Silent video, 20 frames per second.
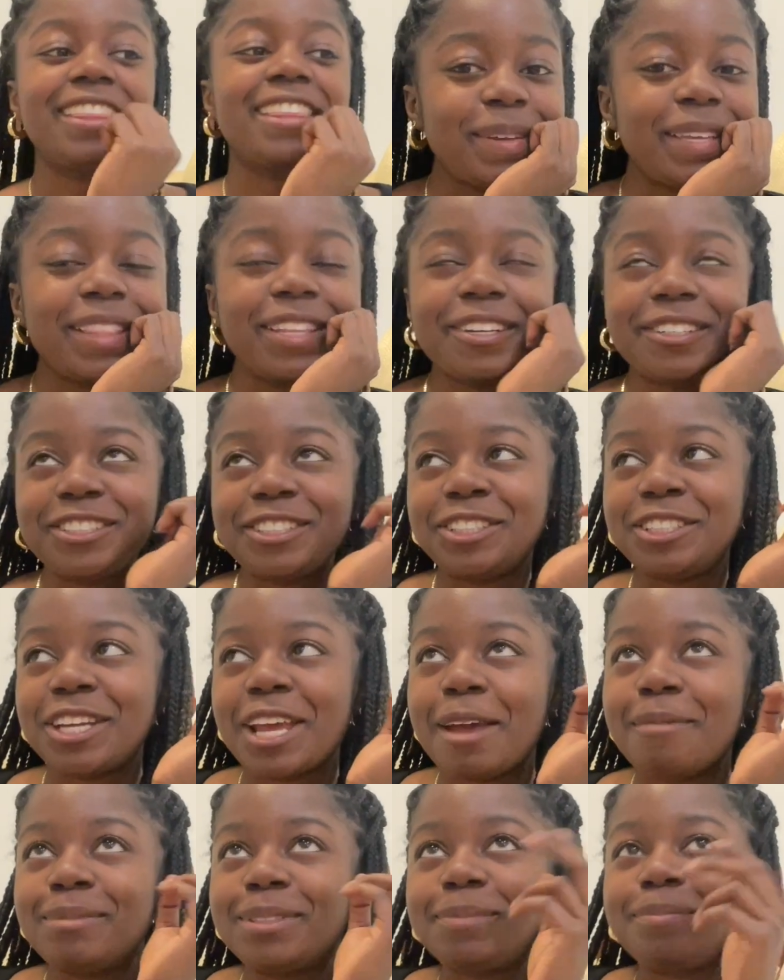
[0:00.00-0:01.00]
I mean, there's
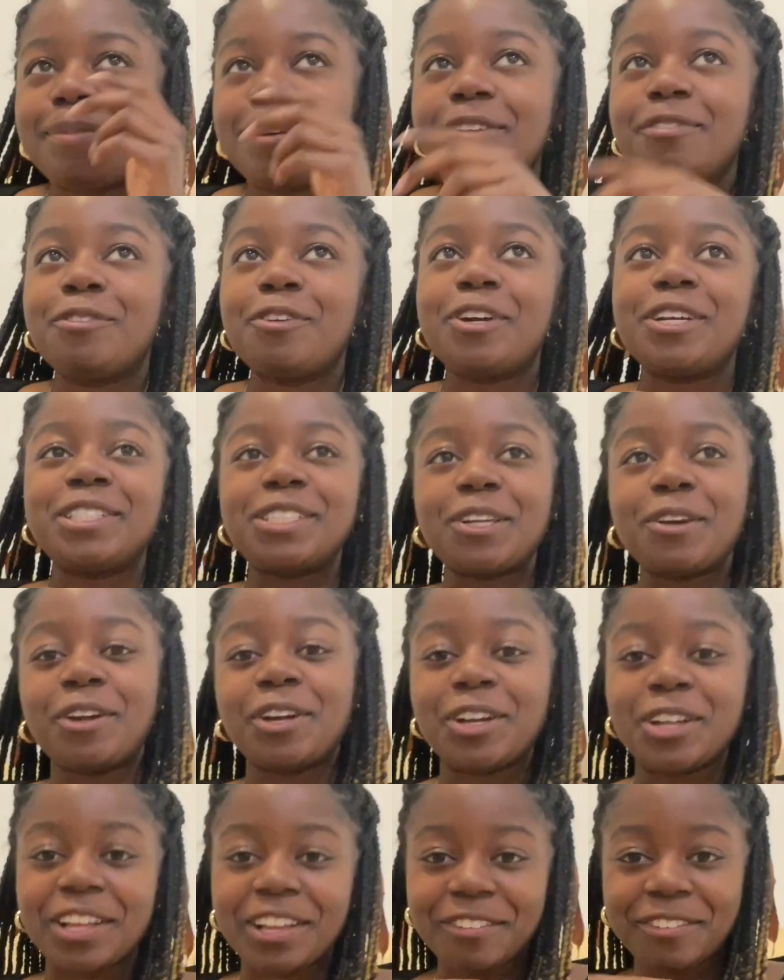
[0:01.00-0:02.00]
gems, but of course going
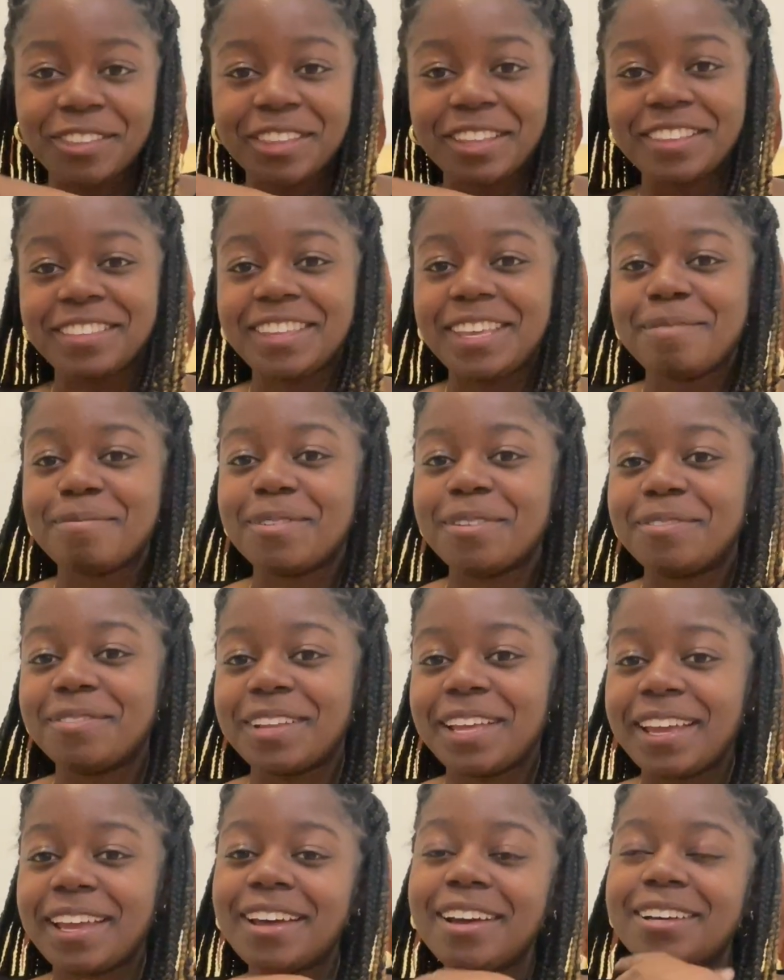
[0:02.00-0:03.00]
along with the theme of
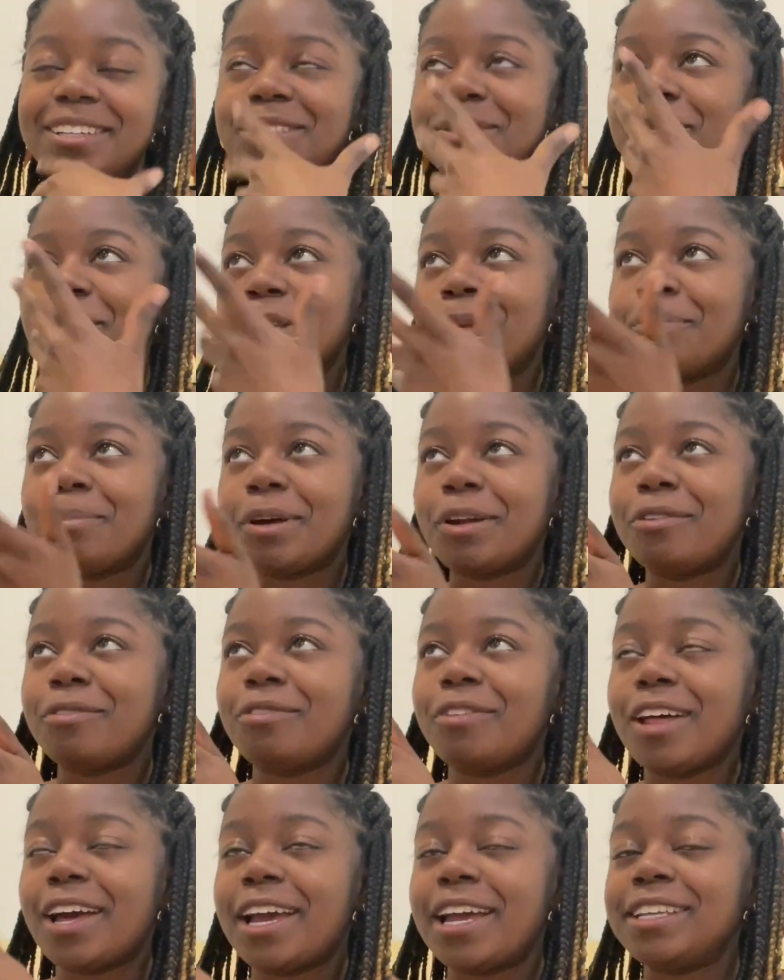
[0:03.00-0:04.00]
like us being
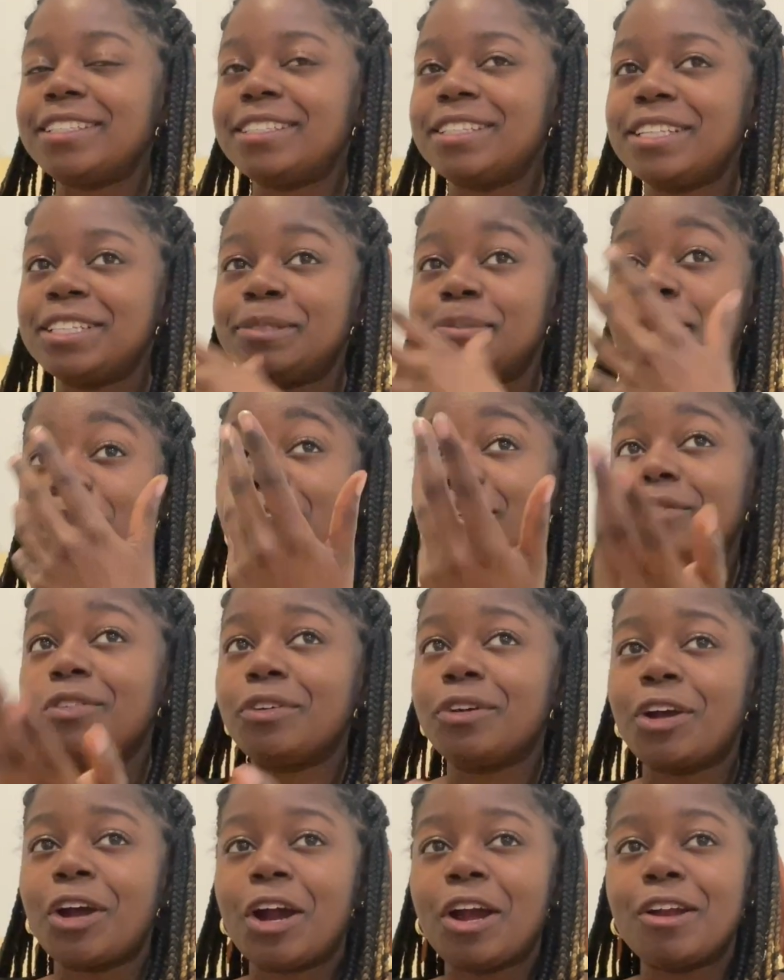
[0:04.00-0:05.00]
butterflies in this beautiful
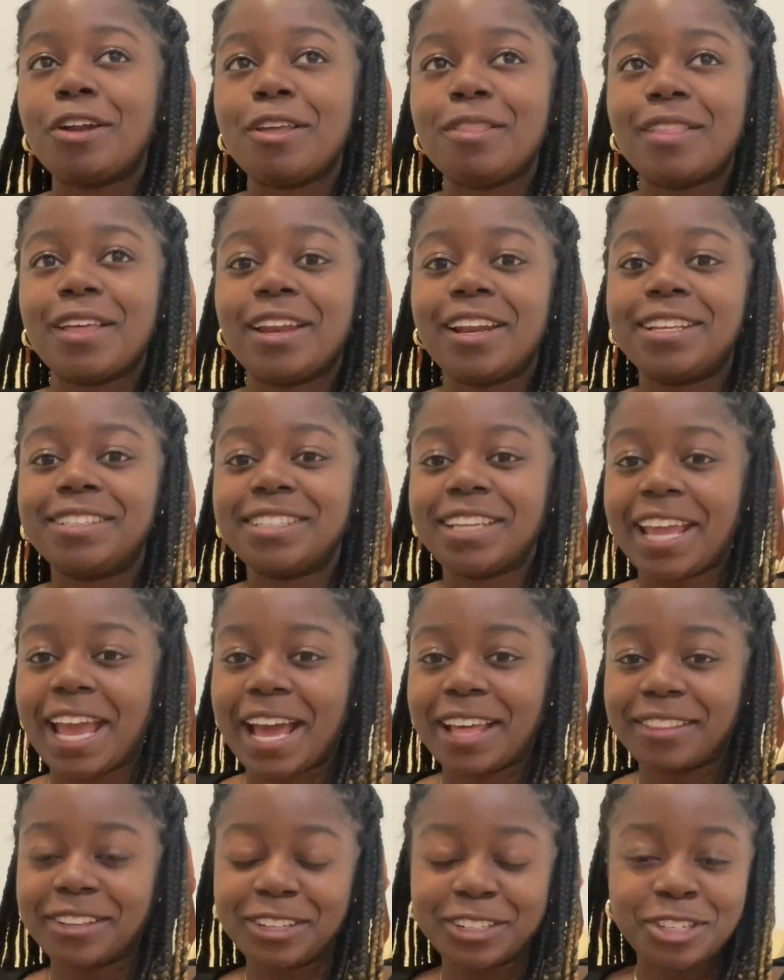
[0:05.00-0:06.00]
garden that is the
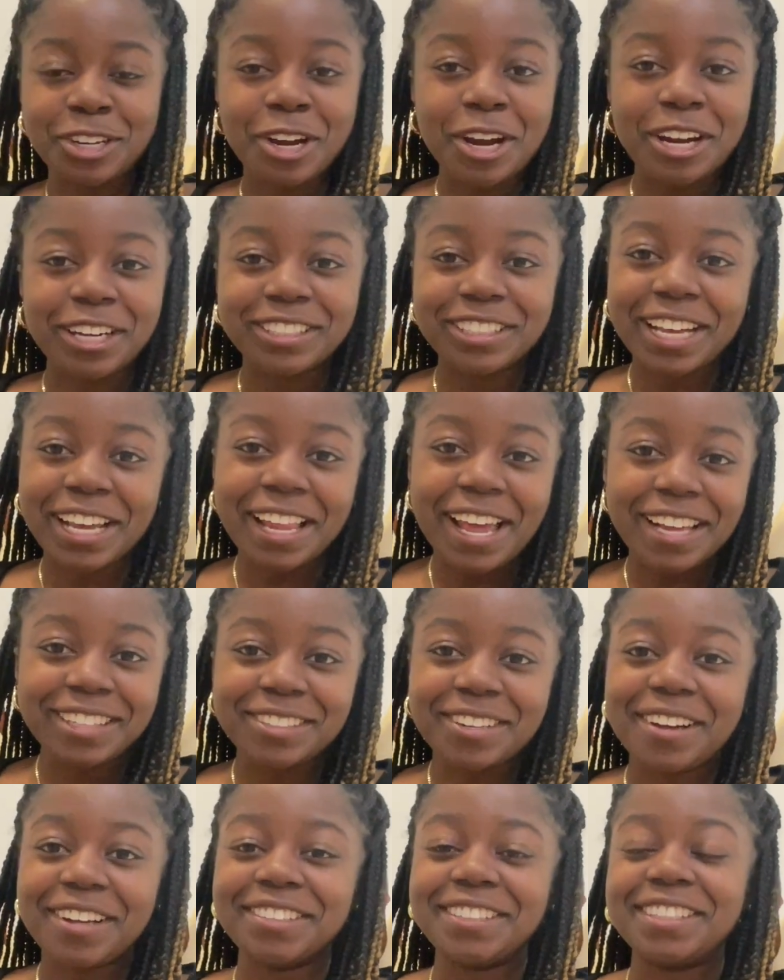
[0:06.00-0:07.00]
Catholic Church, I like
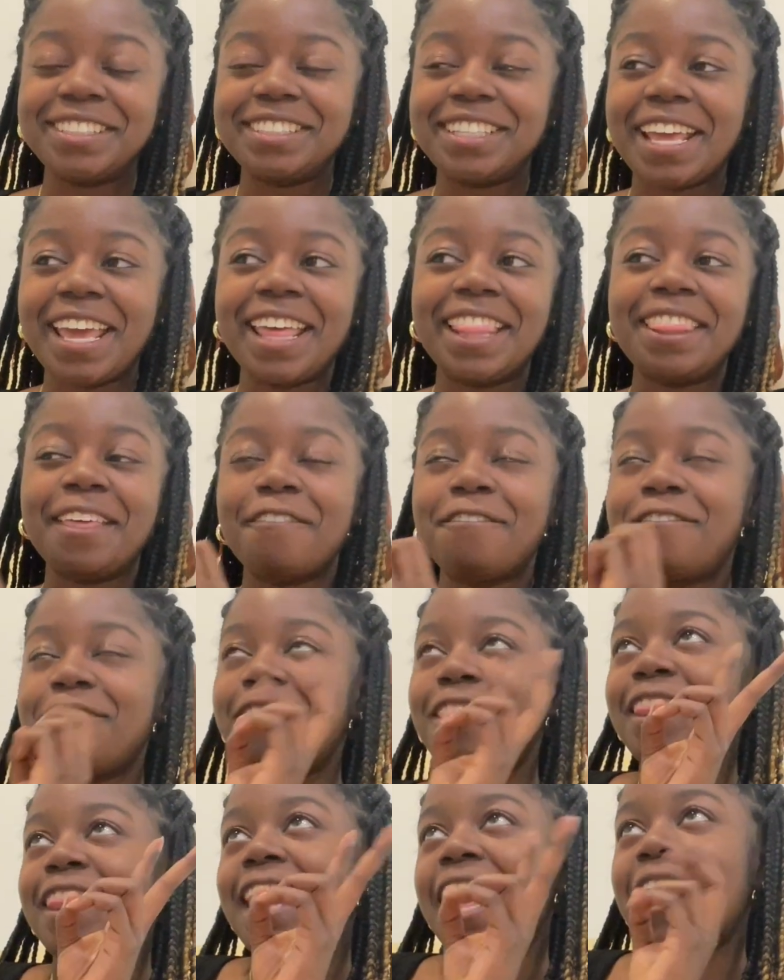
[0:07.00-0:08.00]
to also say the
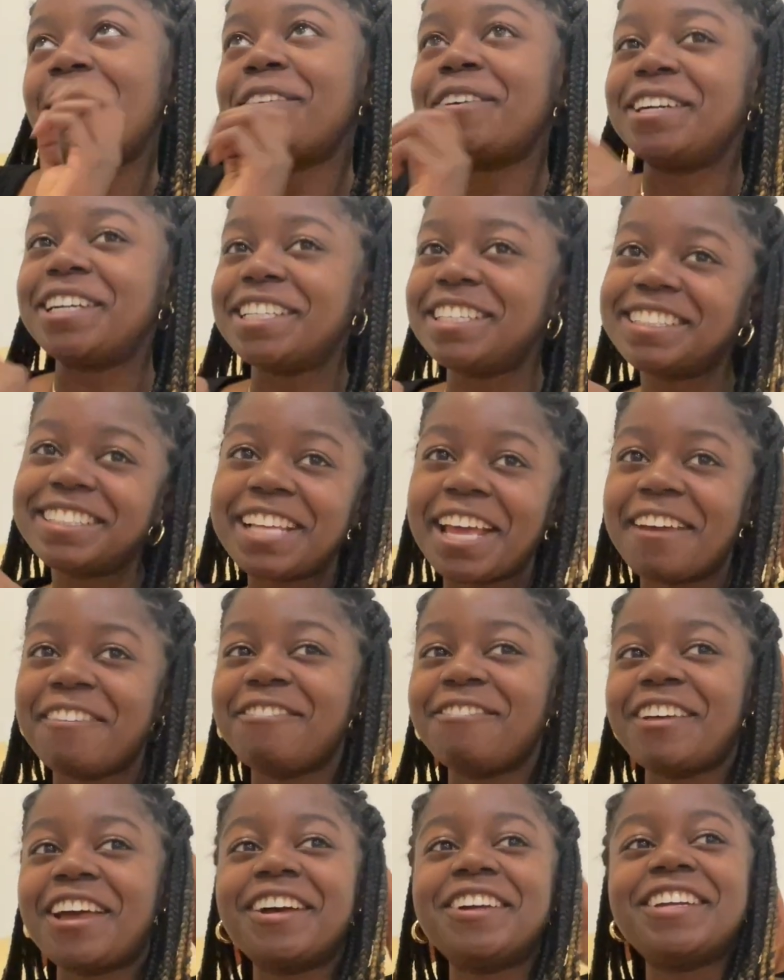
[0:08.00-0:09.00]
flowers I
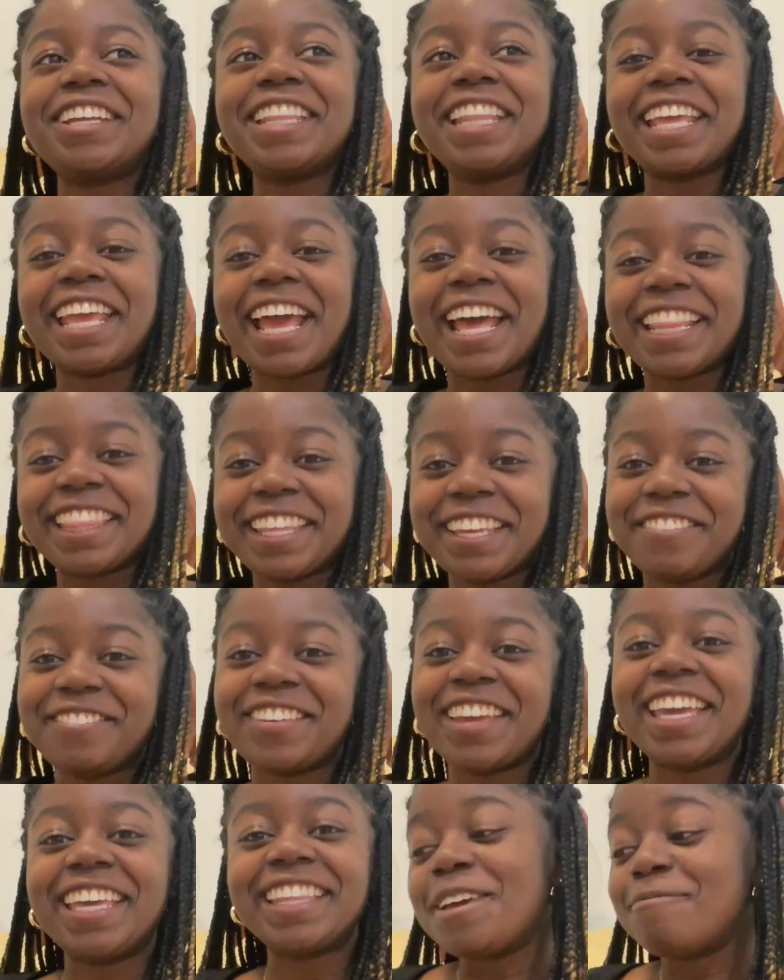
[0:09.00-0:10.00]
found in the Catholic faith.